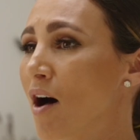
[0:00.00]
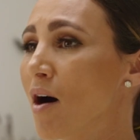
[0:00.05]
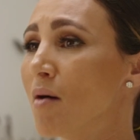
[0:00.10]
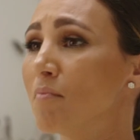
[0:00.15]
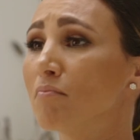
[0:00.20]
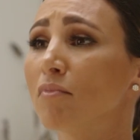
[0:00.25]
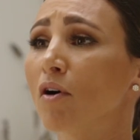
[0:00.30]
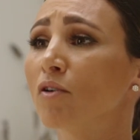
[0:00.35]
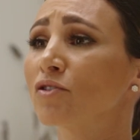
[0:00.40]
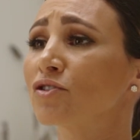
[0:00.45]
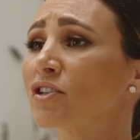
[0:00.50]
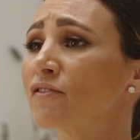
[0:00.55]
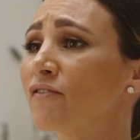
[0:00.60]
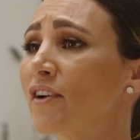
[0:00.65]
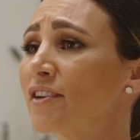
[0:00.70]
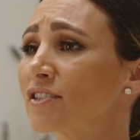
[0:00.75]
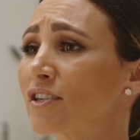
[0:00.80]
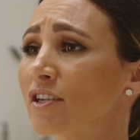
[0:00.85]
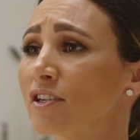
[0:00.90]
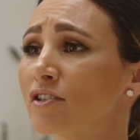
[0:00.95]
Most of
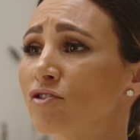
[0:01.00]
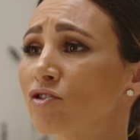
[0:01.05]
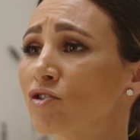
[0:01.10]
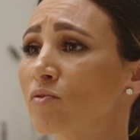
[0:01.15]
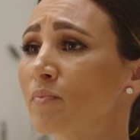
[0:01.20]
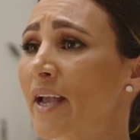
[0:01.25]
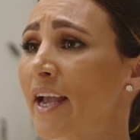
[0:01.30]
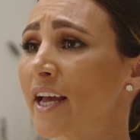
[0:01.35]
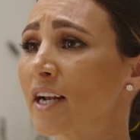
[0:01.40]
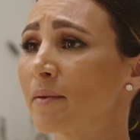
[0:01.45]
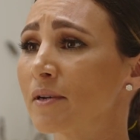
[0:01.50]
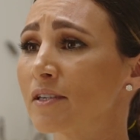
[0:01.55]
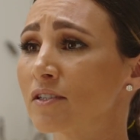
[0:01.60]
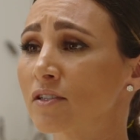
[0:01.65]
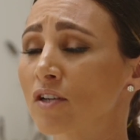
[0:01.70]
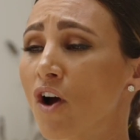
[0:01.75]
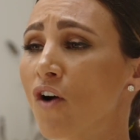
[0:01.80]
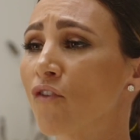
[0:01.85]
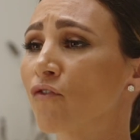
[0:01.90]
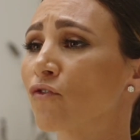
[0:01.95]
us consume
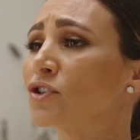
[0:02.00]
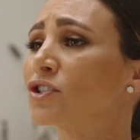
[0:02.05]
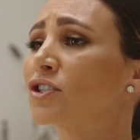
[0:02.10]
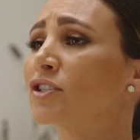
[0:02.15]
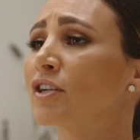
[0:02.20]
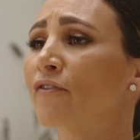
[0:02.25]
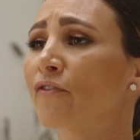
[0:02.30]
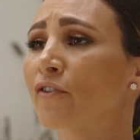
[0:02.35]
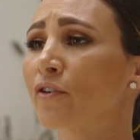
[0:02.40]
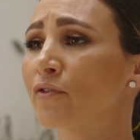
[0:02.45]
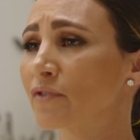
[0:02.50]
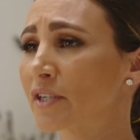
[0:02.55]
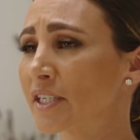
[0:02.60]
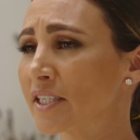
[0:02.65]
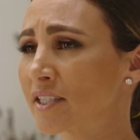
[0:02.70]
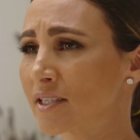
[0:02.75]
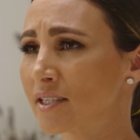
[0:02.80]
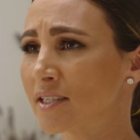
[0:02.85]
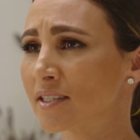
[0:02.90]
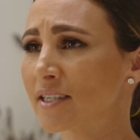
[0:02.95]
cannabis for different
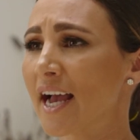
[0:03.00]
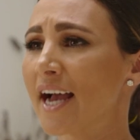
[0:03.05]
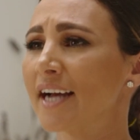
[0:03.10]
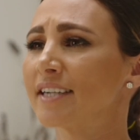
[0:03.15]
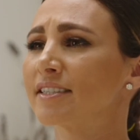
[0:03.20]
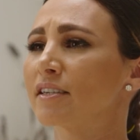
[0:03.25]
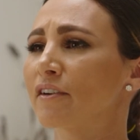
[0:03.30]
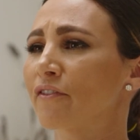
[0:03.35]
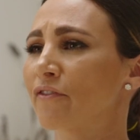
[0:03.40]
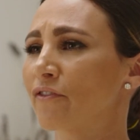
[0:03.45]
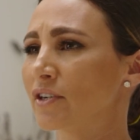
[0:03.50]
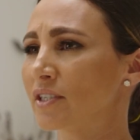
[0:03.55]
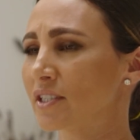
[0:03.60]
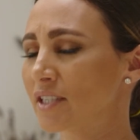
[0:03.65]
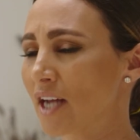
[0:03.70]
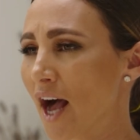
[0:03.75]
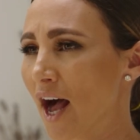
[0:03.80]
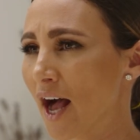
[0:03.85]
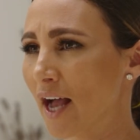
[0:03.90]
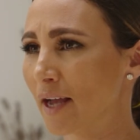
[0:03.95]
reasons at different
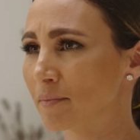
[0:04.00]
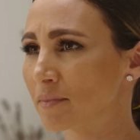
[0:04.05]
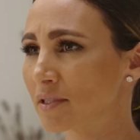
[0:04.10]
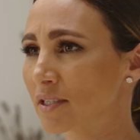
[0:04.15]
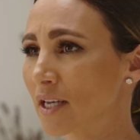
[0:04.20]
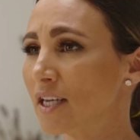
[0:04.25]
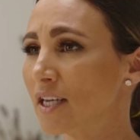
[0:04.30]
times.